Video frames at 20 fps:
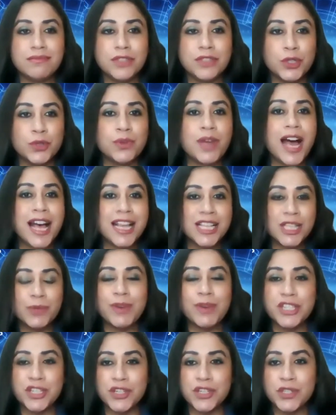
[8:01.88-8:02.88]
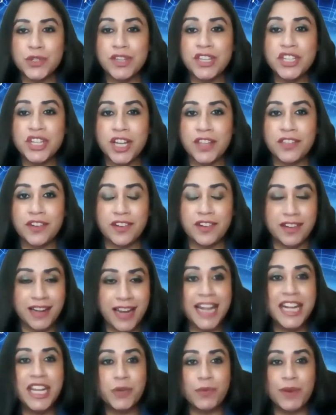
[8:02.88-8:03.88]
to ask questions to each other.
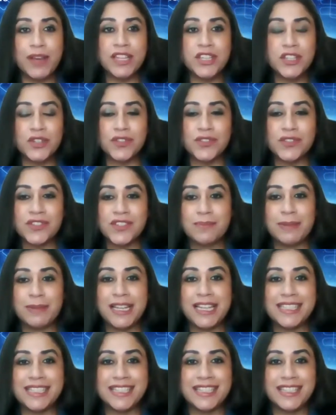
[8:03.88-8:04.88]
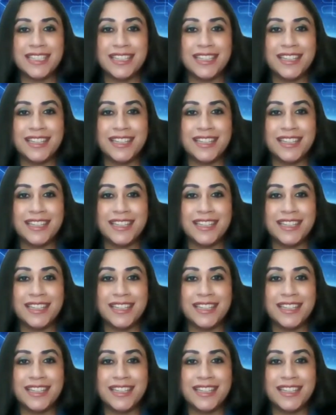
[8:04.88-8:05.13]
Any questions, please?